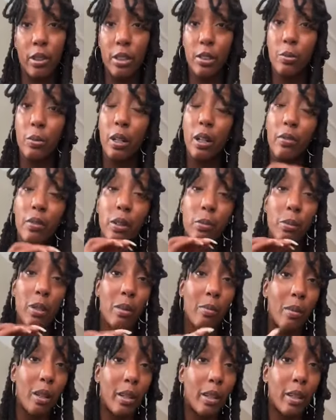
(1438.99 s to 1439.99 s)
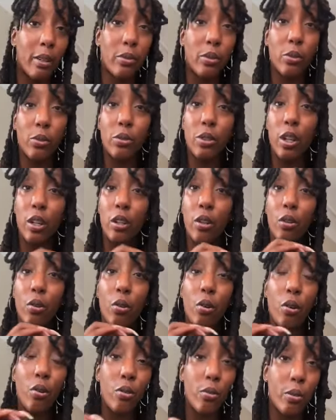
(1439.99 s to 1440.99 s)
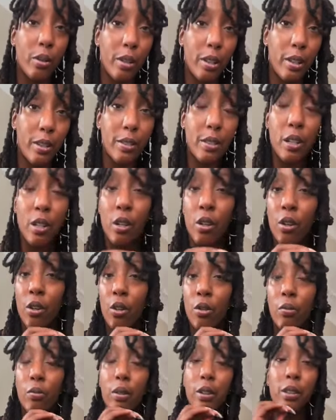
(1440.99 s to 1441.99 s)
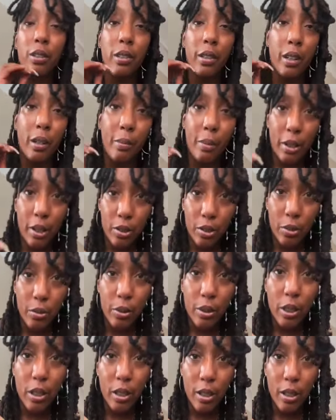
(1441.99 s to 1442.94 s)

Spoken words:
That's what I've committed my life to, studying all the ways we could take our body to its